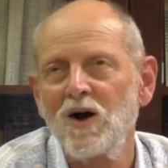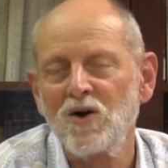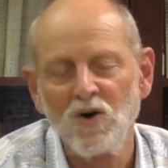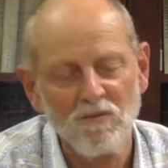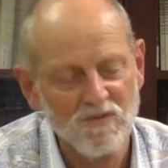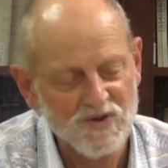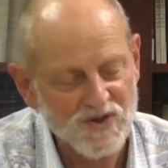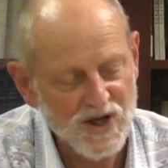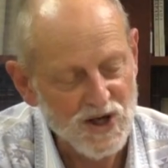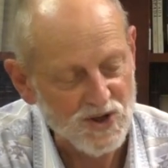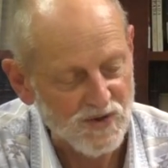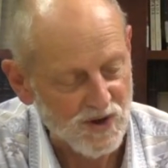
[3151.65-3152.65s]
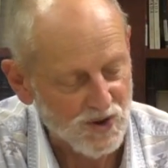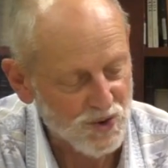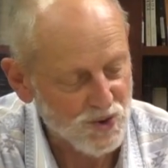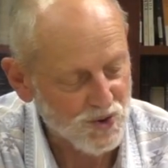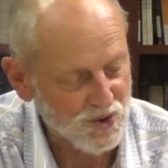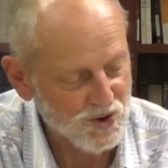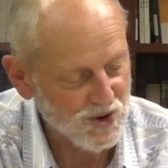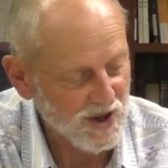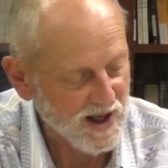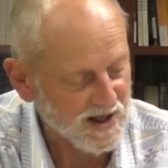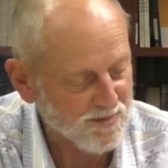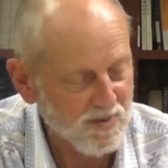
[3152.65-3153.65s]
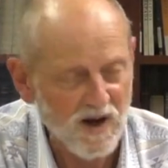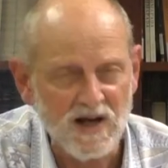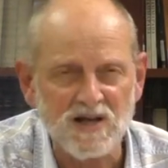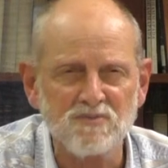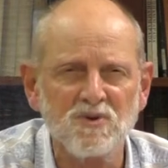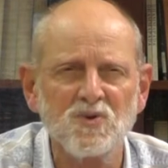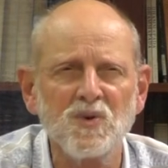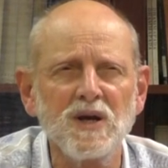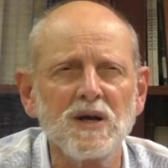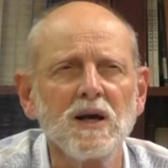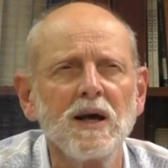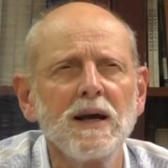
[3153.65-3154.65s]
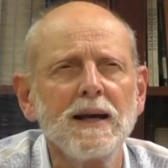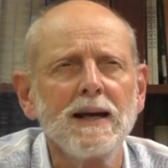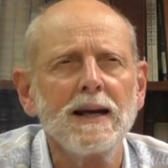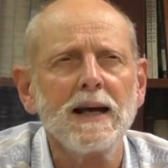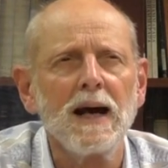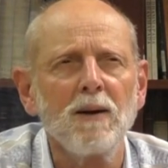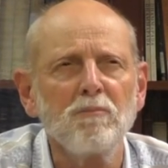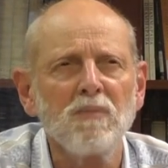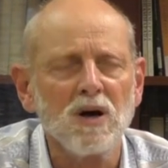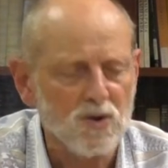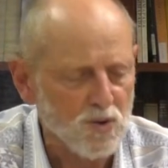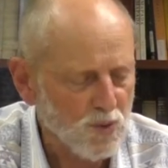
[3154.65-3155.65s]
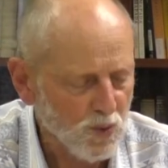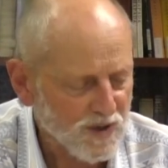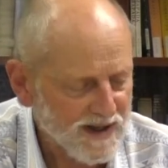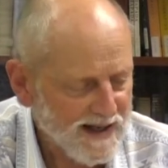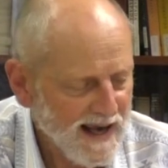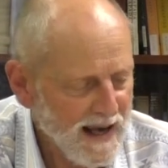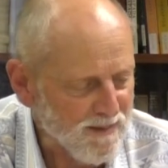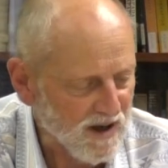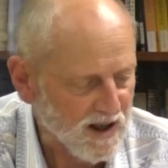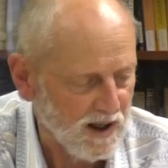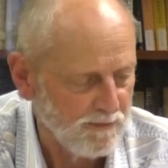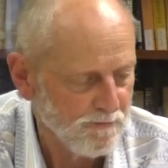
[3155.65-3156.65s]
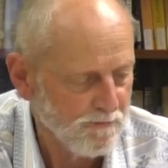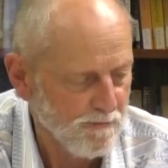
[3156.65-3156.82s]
a conversation that takes place between a monk called Khemaka